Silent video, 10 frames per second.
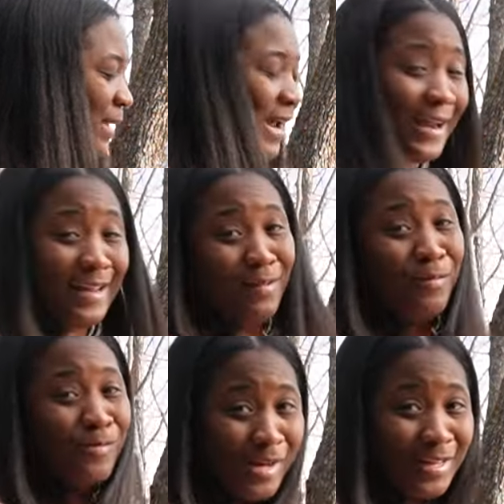but I gotta
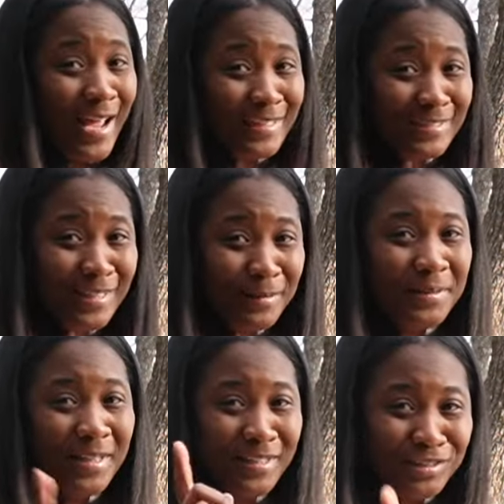get one last dip
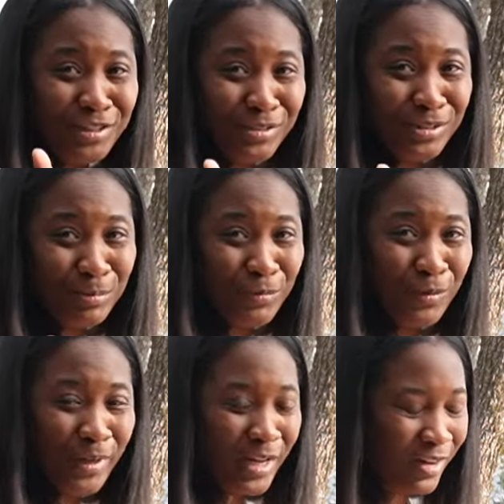in the jacuzzi
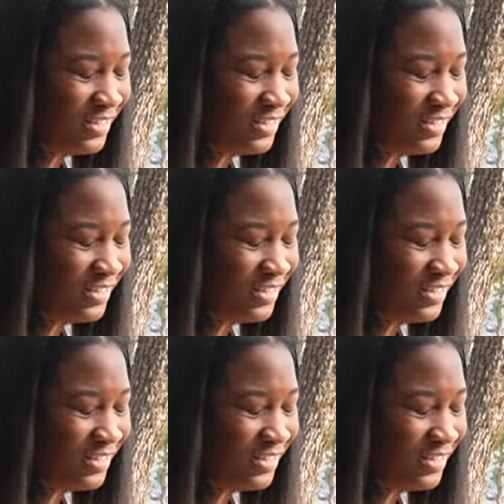before we go.